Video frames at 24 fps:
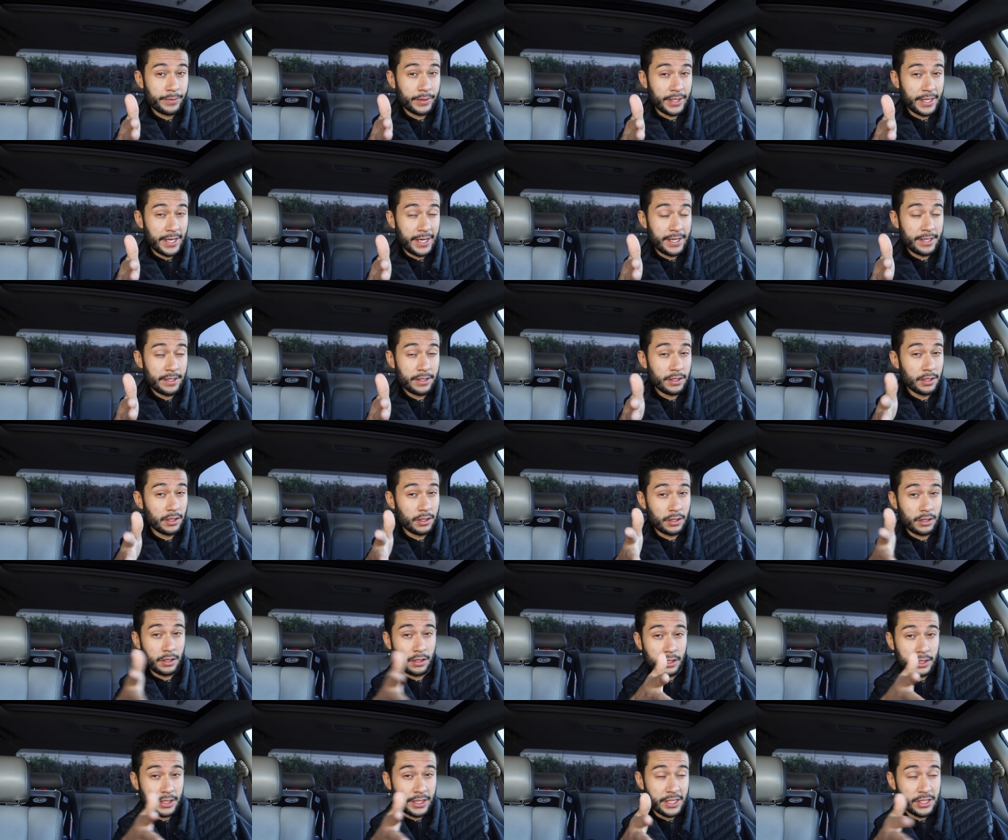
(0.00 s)
Okay,
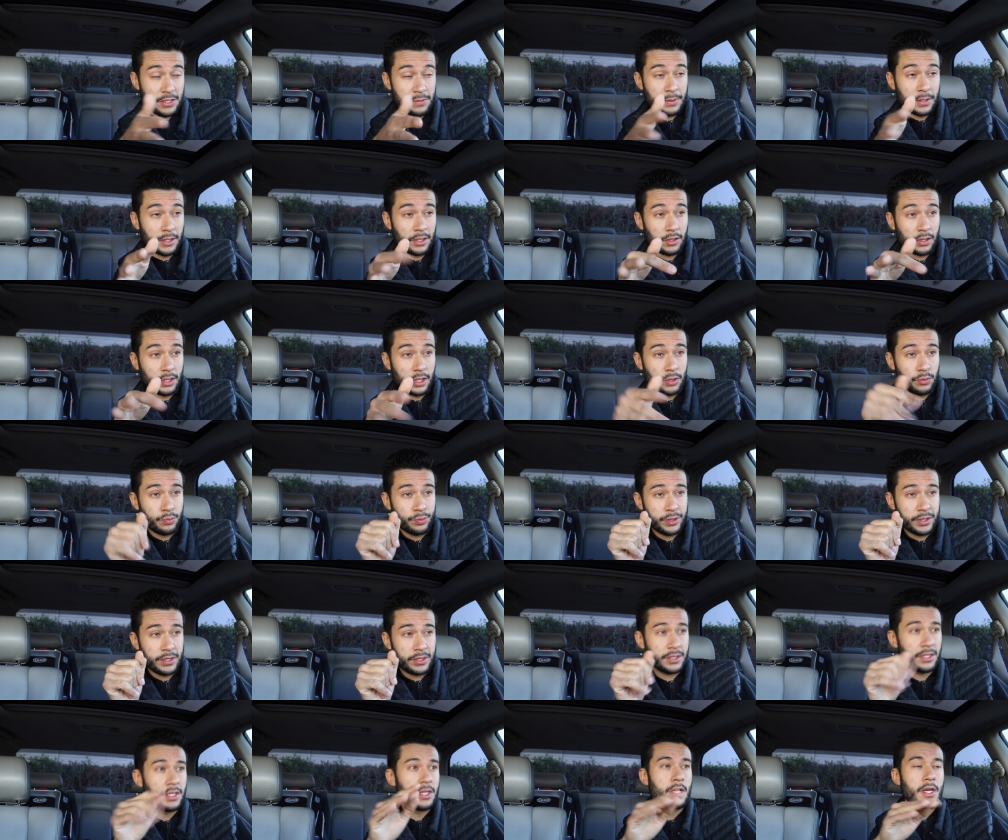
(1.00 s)
it gets me a little
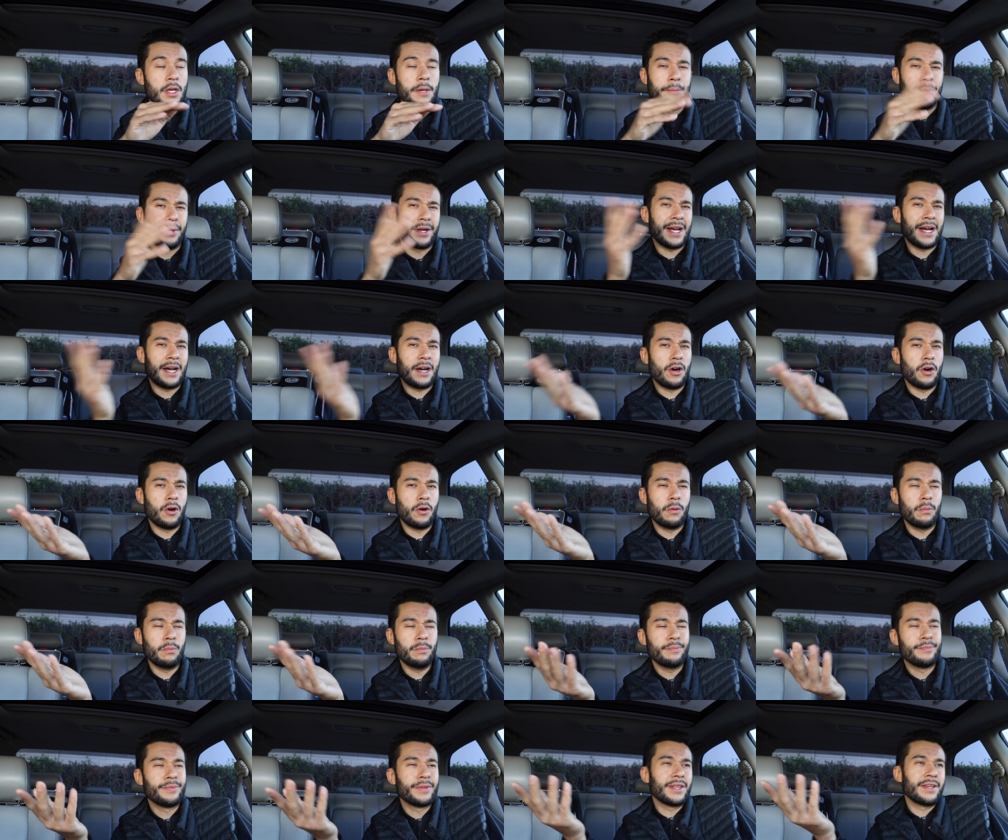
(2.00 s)
loose. But at
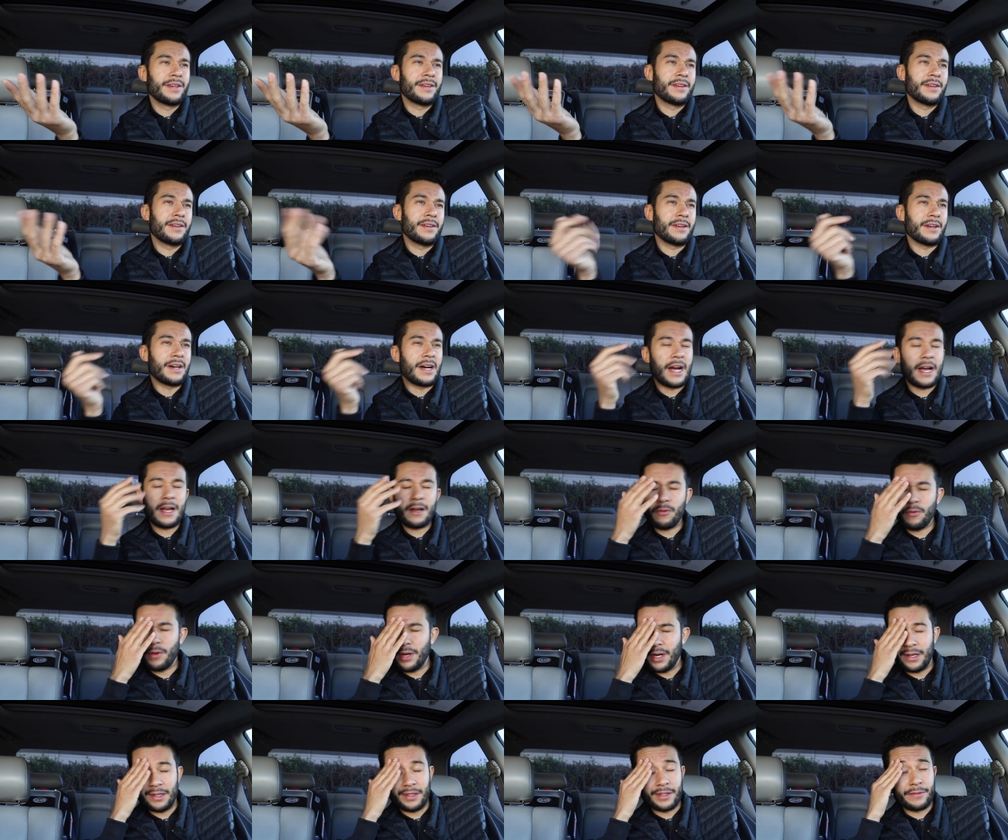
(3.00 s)
home, I
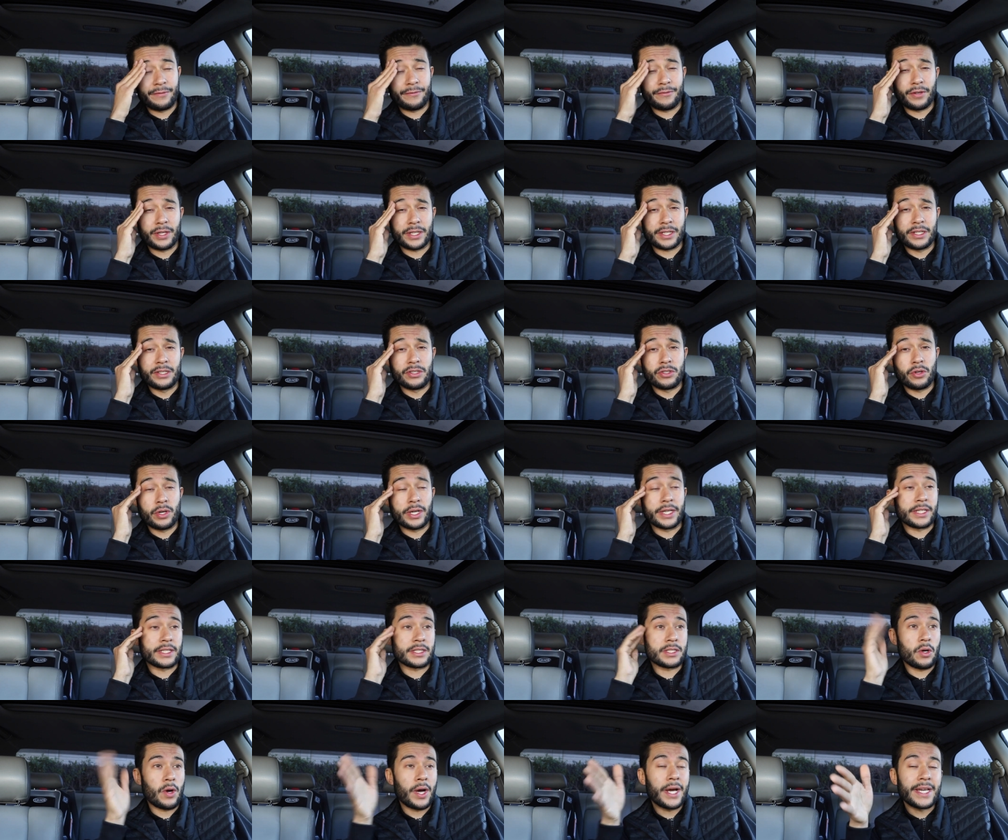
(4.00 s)
rarely freaking
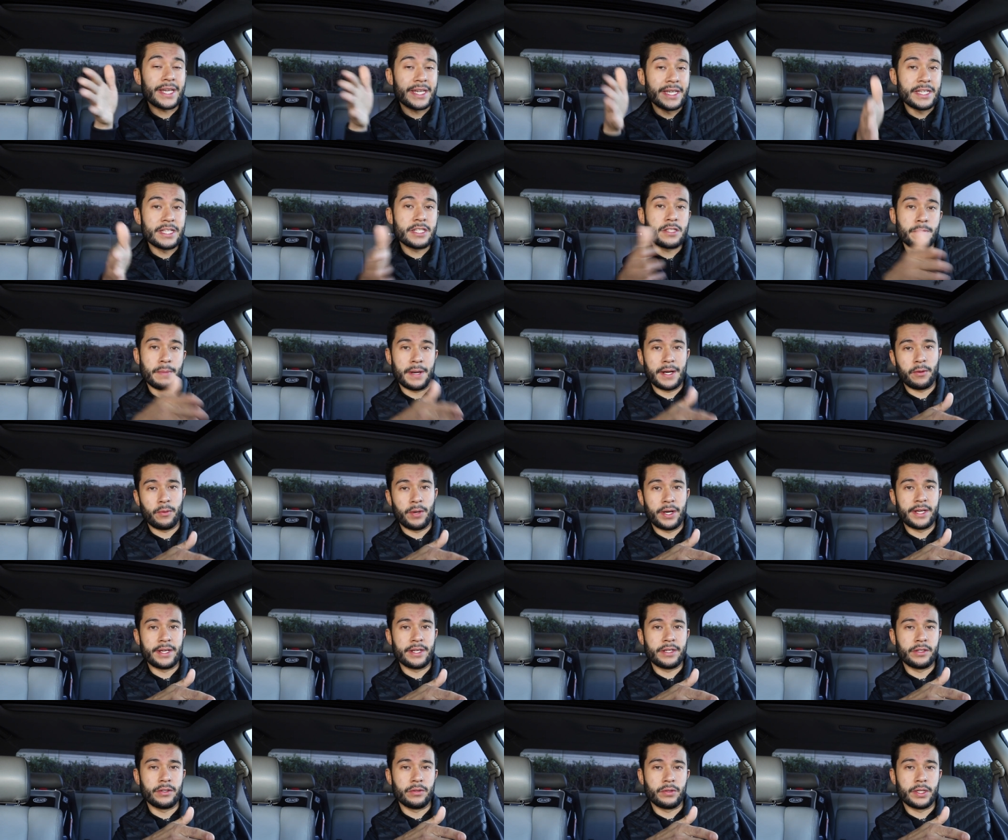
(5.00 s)
drink, so I ease my
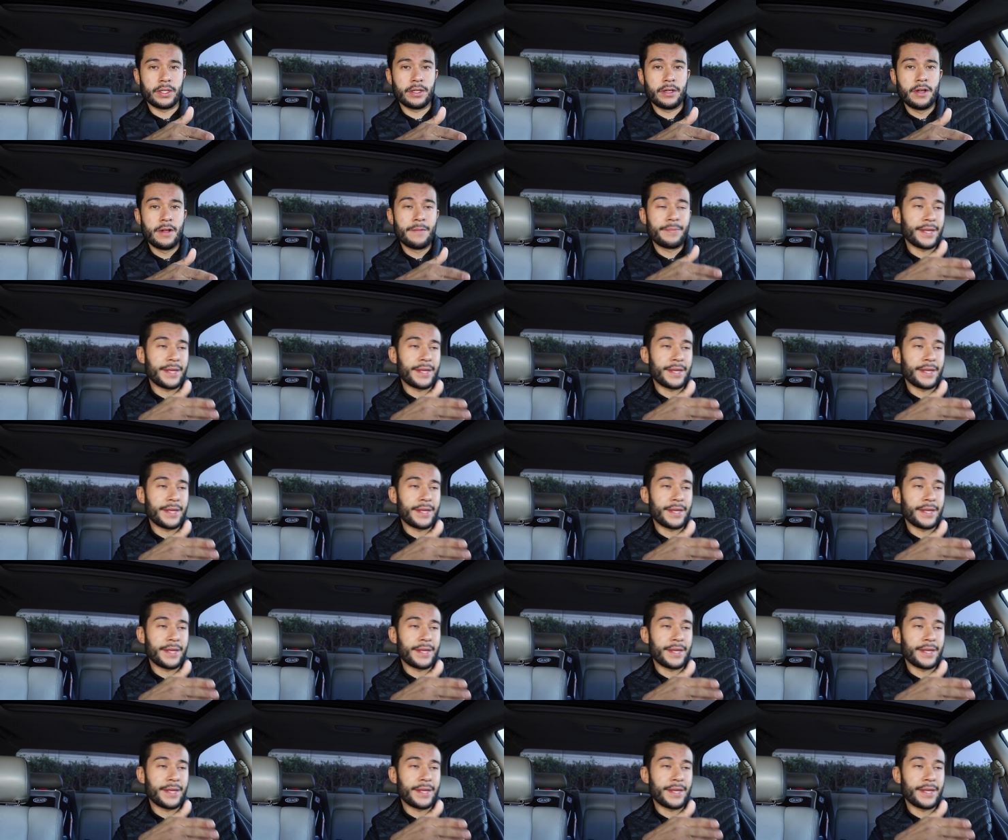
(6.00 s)
way into it.